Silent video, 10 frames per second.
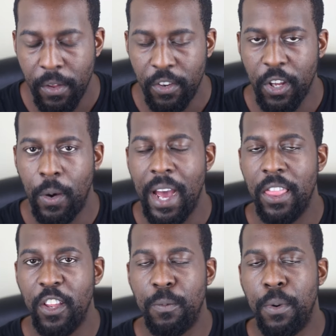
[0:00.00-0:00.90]
So at
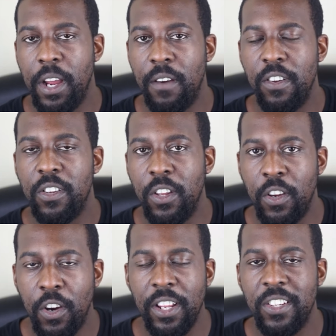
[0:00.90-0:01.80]
this point, obviously,
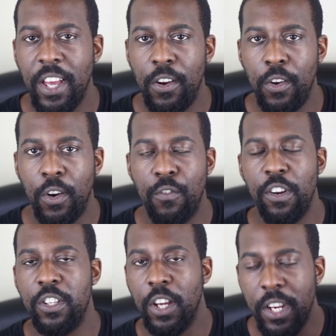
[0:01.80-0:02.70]
God is saying, look,
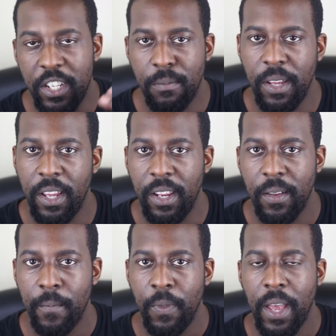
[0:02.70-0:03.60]
return to me,
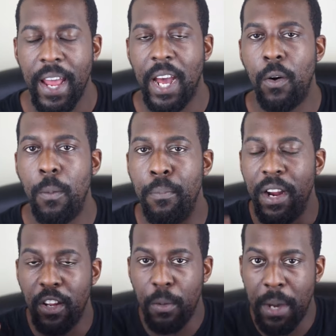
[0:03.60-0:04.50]
and I will
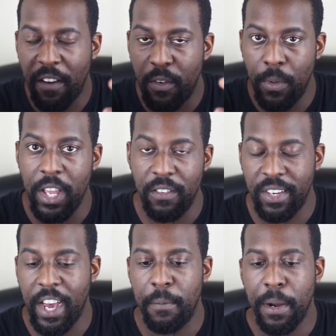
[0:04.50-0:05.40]
bring you back from where you're
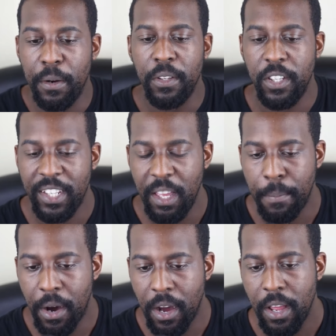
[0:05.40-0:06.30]
scattered. But notice this key
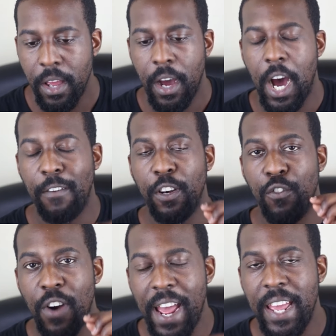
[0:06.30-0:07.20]
part. After
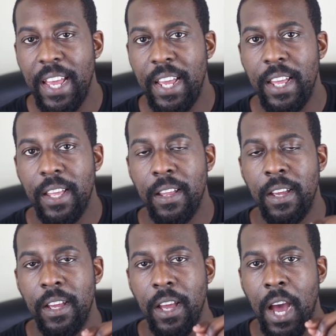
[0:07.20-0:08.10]
writing
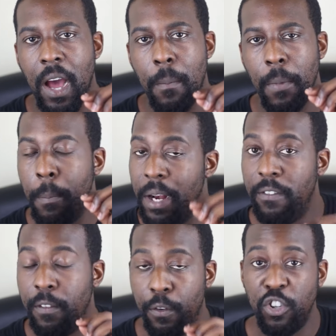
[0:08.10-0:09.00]
a bill of
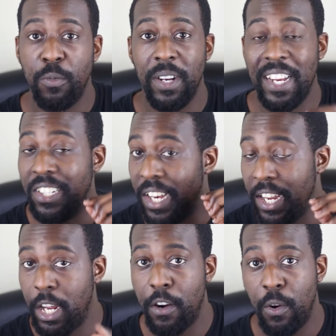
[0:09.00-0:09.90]
divorcement and
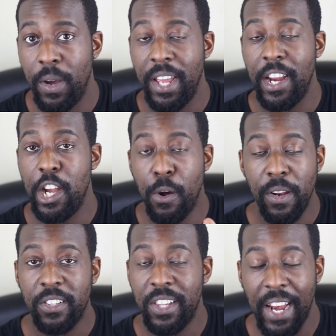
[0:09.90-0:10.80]
sending her away,
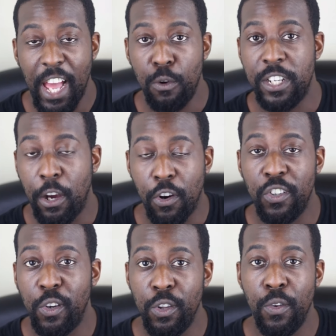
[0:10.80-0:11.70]
notice the language that God still